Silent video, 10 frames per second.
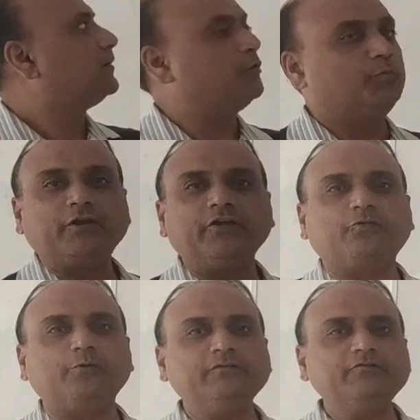Good morning,
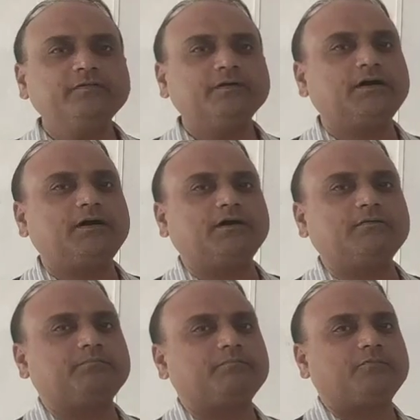students.
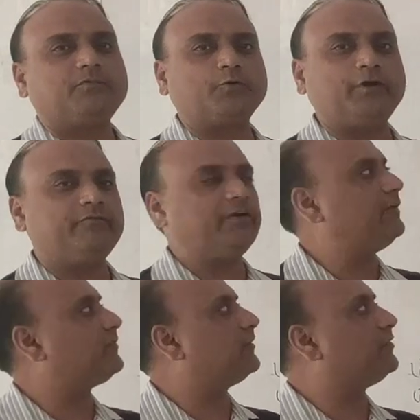Today we
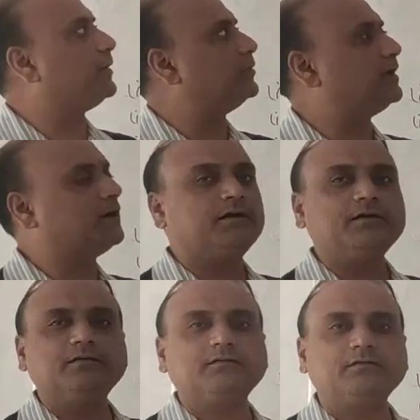discuss
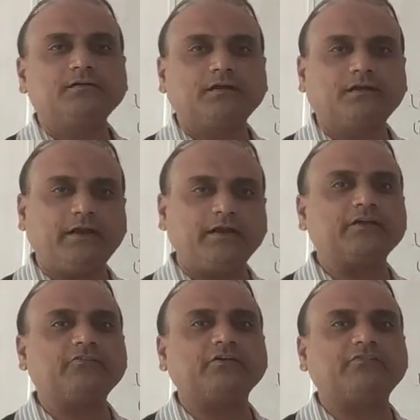about the
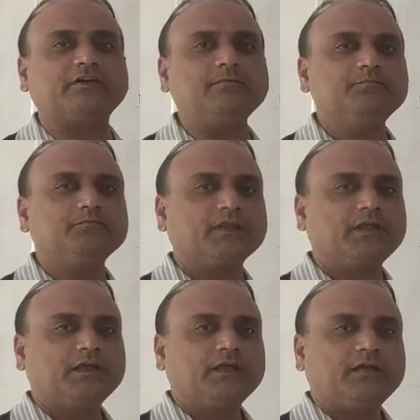data structure,
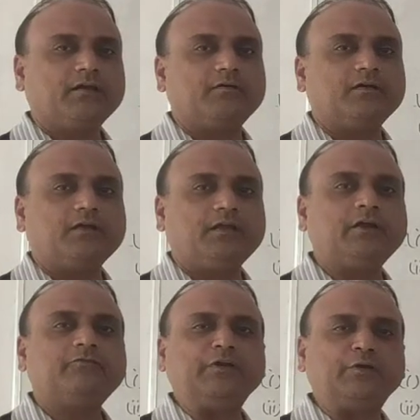
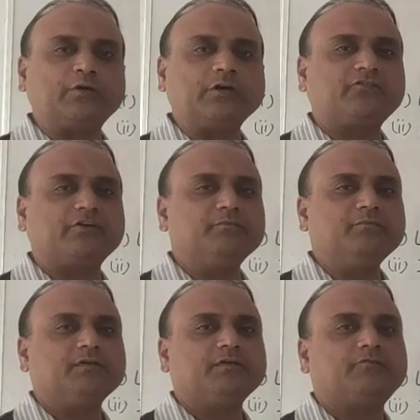its
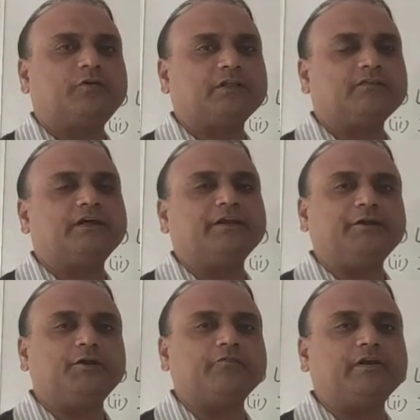introduction, what is the
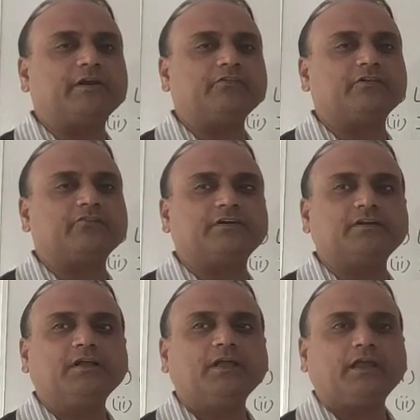need of data
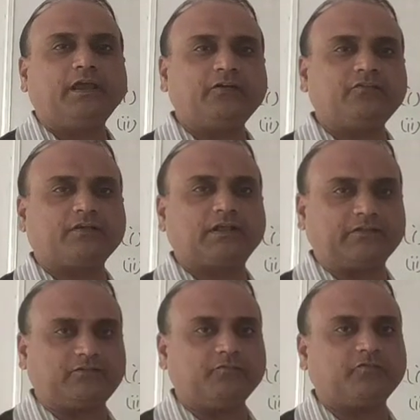structure, its
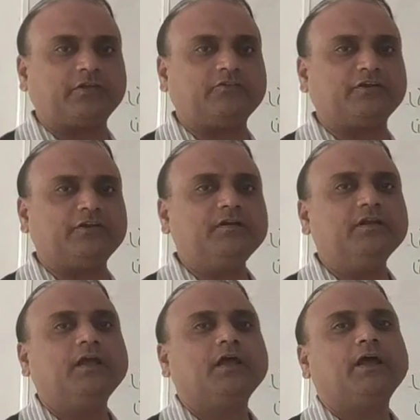
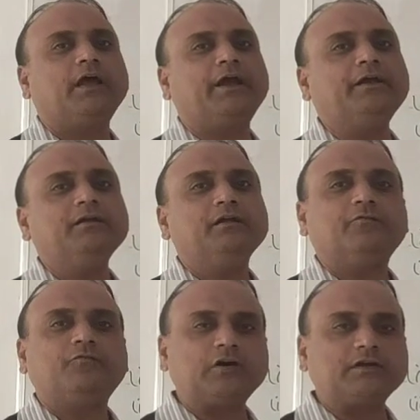classification,
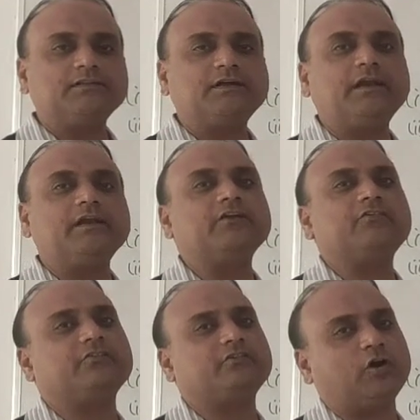and what are the data
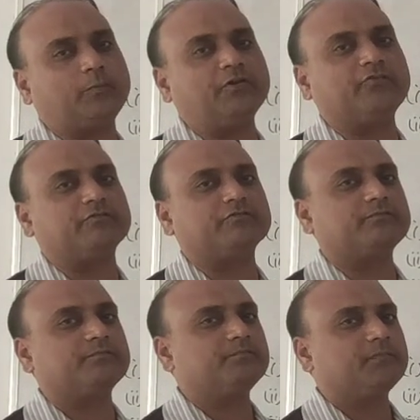structure operations.